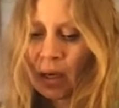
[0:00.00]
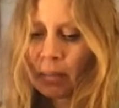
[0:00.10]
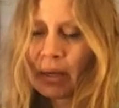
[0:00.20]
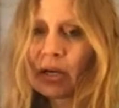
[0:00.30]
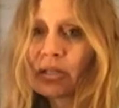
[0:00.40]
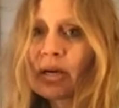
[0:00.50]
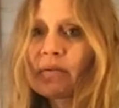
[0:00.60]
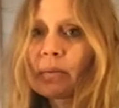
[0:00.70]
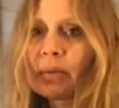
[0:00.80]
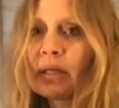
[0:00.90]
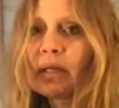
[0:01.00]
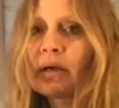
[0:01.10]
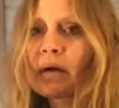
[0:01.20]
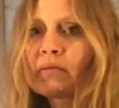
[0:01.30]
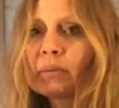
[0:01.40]
Make yourself completely
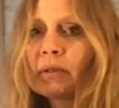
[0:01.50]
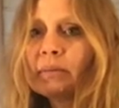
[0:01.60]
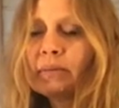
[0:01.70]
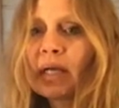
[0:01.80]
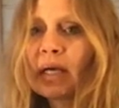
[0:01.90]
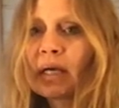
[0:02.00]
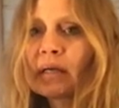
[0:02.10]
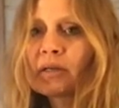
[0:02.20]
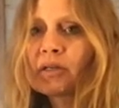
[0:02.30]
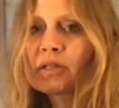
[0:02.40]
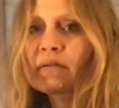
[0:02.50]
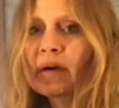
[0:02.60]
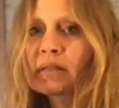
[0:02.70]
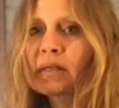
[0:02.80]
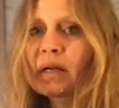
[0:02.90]
comfortable in
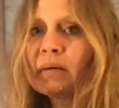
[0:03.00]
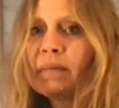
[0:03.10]
Shavasana.